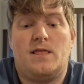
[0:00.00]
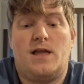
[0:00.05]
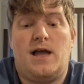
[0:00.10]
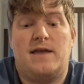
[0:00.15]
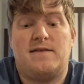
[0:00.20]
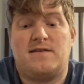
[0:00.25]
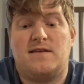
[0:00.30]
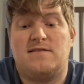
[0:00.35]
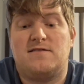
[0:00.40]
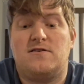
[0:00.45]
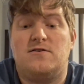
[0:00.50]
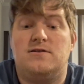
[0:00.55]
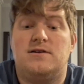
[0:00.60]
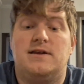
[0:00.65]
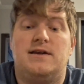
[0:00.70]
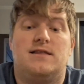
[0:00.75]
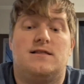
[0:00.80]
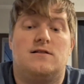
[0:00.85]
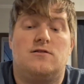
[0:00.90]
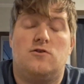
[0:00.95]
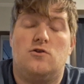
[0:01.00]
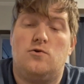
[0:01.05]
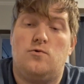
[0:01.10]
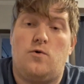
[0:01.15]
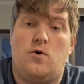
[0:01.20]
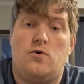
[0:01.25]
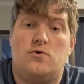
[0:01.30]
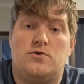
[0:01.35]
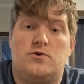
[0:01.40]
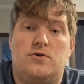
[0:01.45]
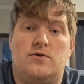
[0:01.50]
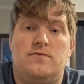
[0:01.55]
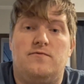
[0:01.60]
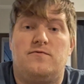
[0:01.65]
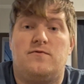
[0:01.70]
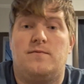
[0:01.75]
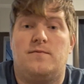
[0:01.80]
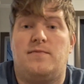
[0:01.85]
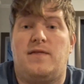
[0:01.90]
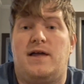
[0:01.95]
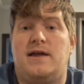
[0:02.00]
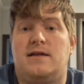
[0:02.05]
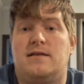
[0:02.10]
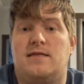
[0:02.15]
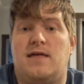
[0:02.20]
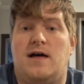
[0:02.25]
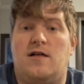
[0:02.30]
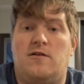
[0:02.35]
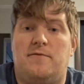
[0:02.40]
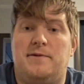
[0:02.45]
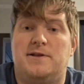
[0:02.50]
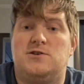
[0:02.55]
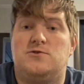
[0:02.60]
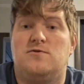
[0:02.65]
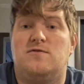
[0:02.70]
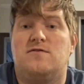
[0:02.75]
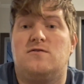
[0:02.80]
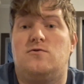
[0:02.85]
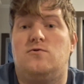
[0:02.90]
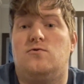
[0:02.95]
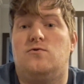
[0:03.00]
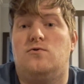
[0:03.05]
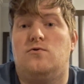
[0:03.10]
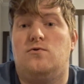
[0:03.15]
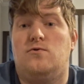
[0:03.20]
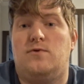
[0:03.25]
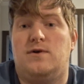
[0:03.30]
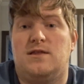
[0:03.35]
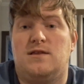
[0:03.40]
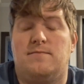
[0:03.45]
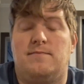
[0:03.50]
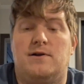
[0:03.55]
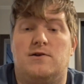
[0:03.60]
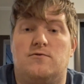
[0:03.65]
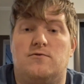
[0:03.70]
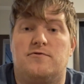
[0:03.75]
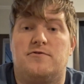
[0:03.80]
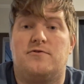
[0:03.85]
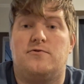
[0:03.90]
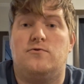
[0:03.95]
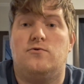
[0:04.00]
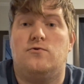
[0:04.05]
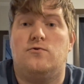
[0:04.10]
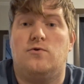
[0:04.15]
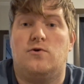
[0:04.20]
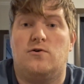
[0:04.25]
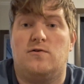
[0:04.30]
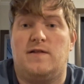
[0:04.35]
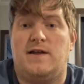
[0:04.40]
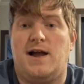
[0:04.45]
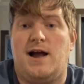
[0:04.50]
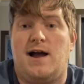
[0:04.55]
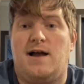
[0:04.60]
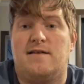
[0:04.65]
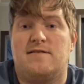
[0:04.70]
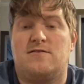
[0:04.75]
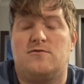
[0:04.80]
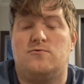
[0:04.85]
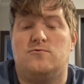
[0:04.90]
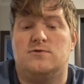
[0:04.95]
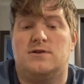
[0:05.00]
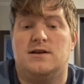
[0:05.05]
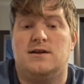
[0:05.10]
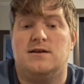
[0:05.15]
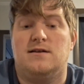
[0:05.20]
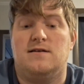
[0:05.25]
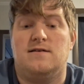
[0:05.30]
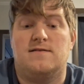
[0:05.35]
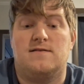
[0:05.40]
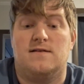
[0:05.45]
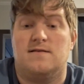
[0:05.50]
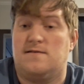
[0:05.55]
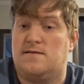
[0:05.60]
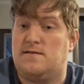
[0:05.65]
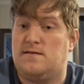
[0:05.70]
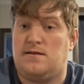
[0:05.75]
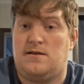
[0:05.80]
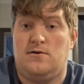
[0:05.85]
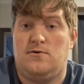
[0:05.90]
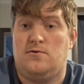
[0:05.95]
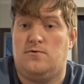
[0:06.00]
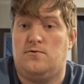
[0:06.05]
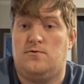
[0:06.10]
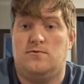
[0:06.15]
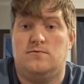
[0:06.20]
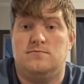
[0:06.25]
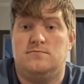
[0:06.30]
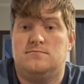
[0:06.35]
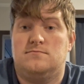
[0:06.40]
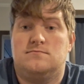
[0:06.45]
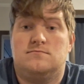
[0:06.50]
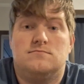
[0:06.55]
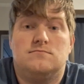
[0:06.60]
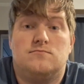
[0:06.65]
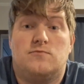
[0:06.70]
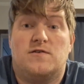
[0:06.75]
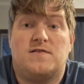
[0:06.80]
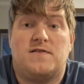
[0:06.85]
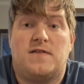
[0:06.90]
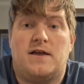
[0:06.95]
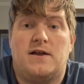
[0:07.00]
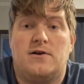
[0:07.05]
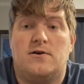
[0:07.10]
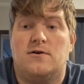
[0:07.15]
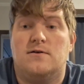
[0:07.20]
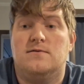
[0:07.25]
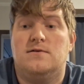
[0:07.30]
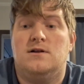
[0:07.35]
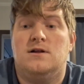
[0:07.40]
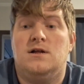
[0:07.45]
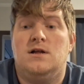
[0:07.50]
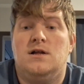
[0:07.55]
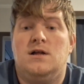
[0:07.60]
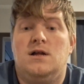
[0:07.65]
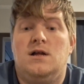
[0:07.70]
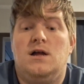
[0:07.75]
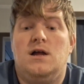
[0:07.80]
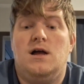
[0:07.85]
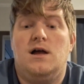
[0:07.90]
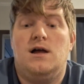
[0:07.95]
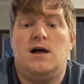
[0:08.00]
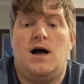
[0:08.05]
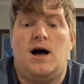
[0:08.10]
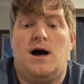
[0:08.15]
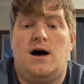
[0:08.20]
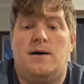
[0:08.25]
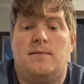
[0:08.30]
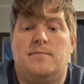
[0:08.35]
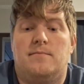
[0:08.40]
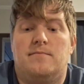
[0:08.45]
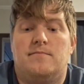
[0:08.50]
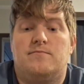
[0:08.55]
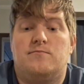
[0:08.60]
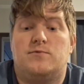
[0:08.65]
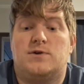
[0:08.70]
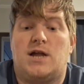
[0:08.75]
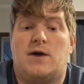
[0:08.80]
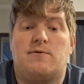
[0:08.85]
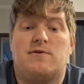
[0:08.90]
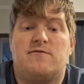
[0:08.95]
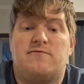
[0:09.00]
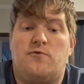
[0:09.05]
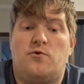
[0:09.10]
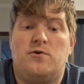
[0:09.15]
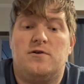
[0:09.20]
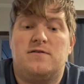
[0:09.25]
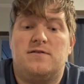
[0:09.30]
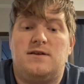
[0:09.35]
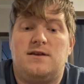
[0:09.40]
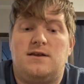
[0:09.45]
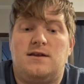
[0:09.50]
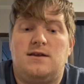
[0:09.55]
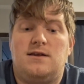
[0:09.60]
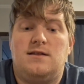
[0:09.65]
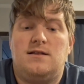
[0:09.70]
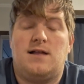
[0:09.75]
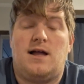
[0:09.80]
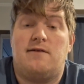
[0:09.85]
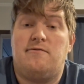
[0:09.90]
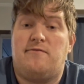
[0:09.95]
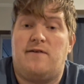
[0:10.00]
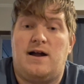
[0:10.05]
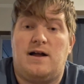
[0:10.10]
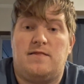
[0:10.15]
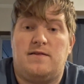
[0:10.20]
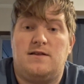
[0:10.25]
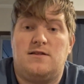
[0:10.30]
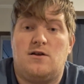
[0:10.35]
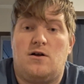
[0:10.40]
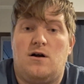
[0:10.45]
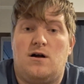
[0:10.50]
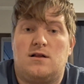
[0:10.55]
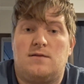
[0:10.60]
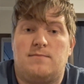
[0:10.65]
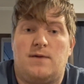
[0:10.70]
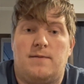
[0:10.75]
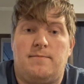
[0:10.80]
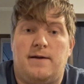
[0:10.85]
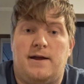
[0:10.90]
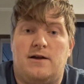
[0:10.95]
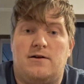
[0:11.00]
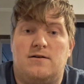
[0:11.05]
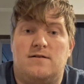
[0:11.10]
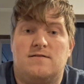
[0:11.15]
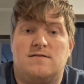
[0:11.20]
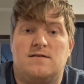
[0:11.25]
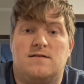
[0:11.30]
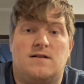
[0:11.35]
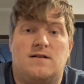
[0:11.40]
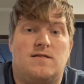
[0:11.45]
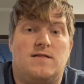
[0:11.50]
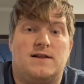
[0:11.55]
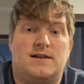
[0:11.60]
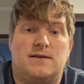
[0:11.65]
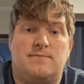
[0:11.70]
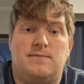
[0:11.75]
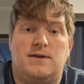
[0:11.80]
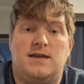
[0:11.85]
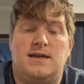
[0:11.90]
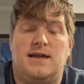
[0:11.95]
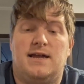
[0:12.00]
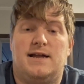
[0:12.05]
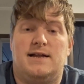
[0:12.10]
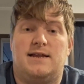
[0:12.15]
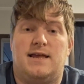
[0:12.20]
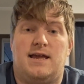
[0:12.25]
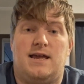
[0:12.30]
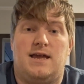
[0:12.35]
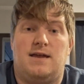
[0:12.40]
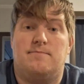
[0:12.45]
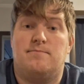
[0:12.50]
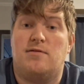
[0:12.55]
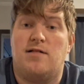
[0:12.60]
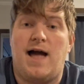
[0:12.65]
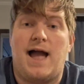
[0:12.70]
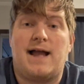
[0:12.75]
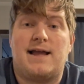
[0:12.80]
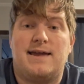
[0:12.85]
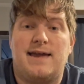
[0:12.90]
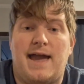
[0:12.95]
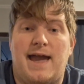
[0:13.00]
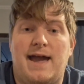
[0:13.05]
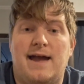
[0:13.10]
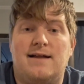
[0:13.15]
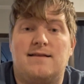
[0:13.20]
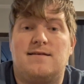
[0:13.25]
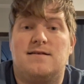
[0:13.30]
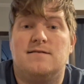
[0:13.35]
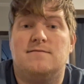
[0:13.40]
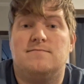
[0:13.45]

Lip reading: As I started getting a little older from like elementary school into middle school, early high school days, it still was there. When I was 14, I finally talked my parents into letting me get a black cat,